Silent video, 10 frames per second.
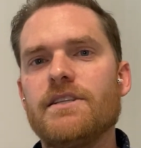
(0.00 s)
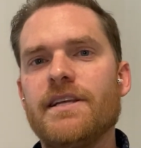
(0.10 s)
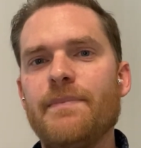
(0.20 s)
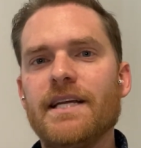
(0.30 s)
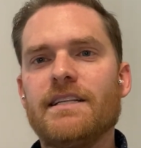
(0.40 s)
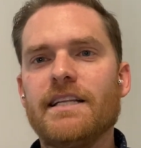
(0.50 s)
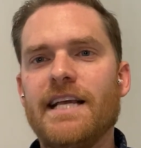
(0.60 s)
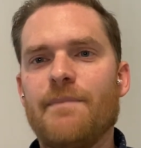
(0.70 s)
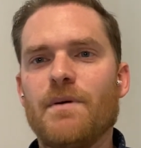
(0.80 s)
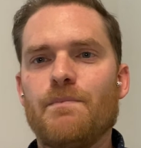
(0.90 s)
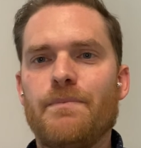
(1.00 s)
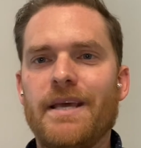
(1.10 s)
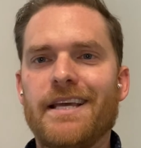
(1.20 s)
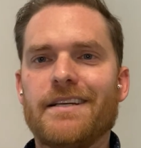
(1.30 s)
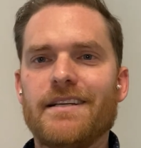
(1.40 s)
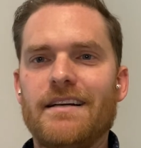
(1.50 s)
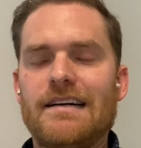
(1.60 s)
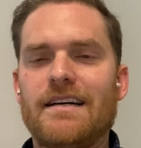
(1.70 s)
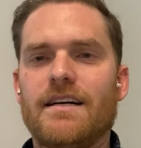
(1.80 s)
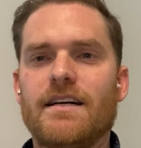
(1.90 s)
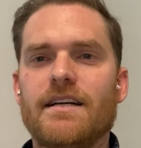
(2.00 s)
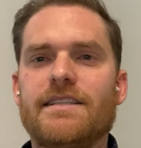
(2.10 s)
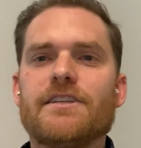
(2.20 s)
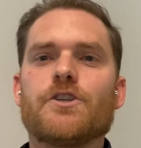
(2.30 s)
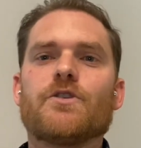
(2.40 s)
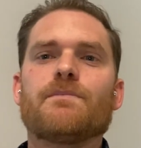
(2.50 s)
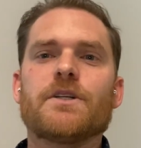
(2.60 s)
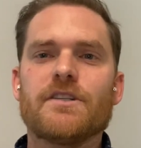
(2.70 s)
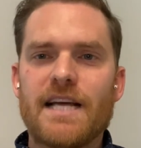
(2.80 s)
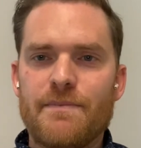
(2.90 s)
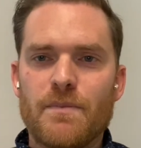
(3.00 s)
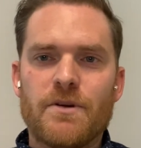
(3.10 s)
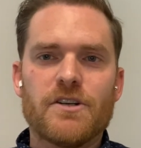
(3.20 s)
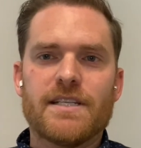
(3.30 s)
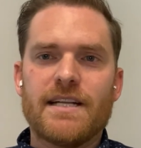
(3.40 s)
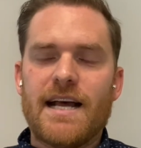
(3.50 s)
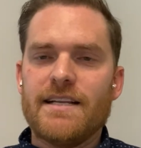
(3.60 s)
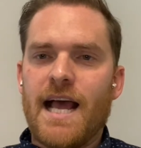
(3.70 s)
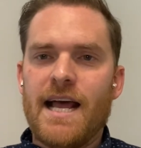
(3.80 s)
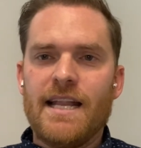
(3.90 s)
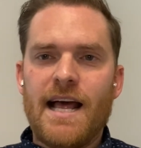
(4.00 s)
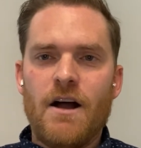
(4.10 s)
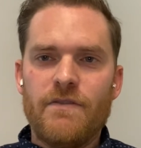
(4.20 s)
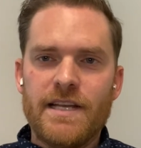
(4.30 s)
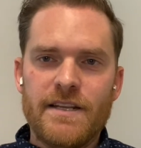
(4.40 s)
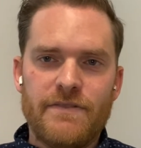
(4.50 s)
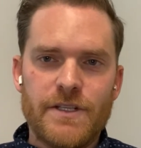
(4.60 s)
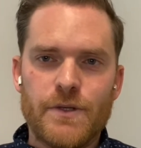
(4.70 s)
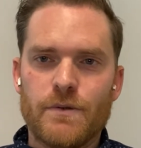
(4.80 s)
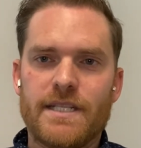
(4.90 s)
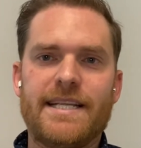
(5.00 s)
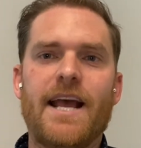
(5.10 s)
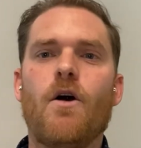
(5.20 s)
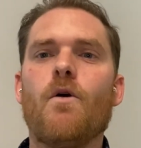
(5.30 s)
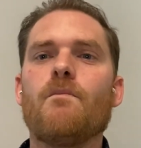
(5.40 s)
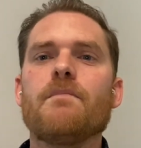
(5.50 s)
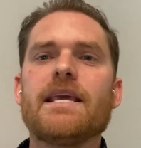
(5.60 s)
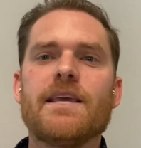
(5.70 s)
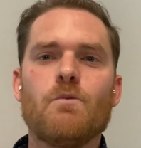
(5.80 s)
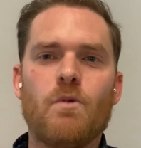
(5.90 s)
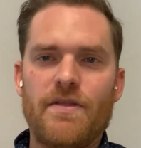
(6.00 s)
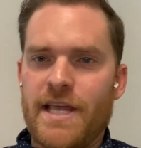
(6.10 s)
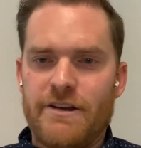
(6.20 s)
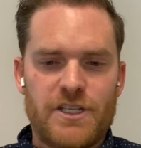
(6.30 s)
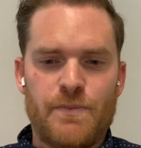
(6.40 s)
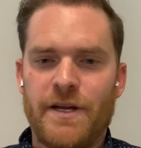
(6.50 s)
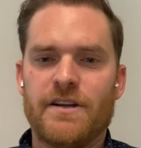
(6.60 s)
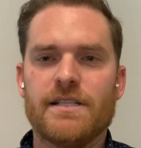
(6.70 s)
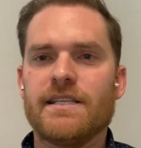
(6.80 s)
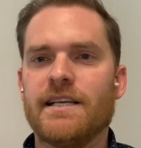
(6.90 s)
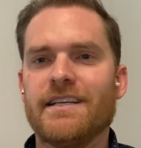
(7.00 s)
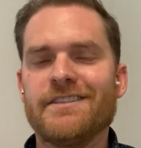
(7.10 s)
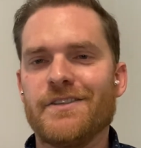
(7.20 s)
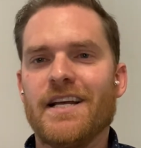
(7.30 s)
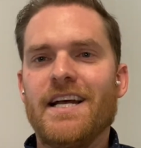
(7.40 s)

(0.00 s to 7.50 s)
Typically, I'm a big descriptor type of person. I allow the individual to tell me what they're experiencing because